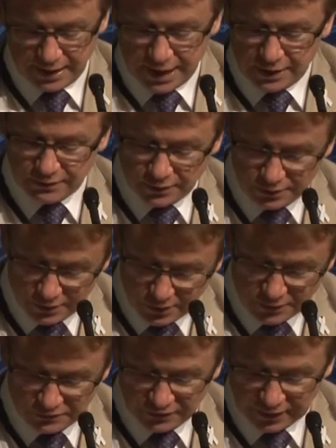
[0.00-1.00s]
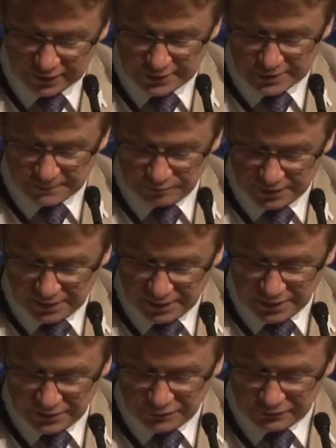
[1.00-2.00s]
In the third phase,
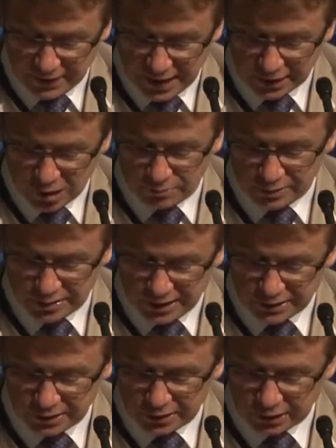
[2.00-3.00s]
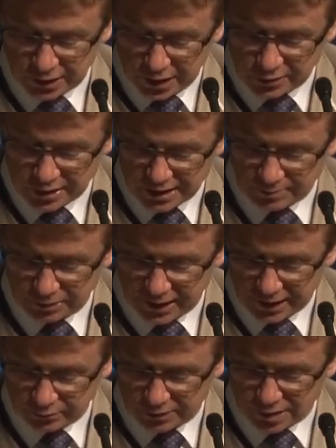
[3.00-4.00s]
the whānau present and negotiate the
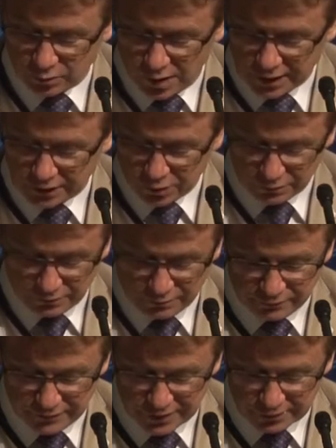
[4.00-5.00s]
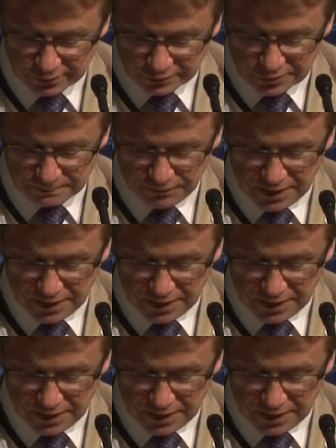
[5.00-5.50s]
plan with a wider group of professionals.